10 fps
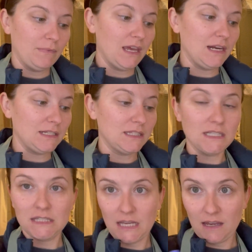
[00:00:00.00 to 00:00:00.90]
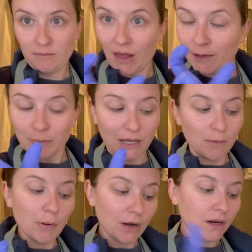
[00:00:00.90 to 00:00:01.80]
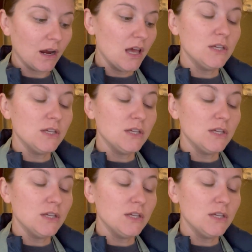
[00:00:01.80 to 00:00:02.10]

It is the same like plant part,